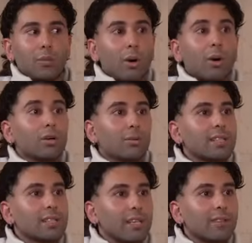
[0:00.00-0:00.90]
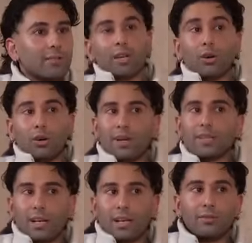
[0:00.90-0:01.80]
a boy who has lived. I call
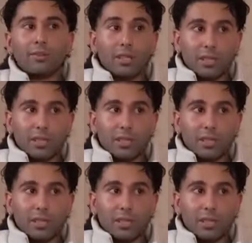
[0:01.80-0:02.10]
myself a